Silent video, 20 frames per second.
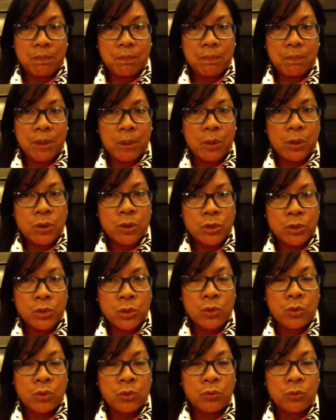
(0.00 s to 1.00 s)
But
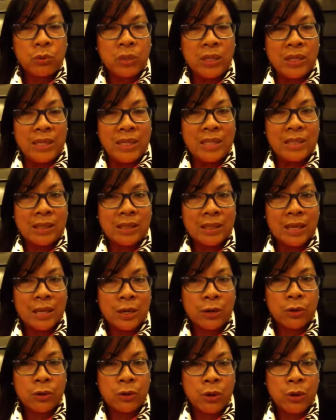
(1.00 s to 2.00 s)
also, we need to let
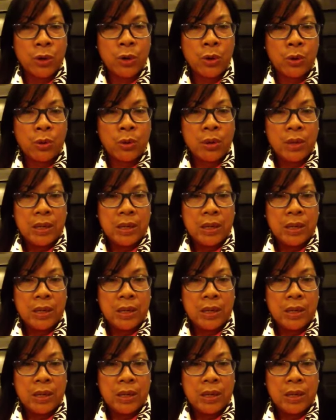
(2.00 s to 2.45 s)
her know,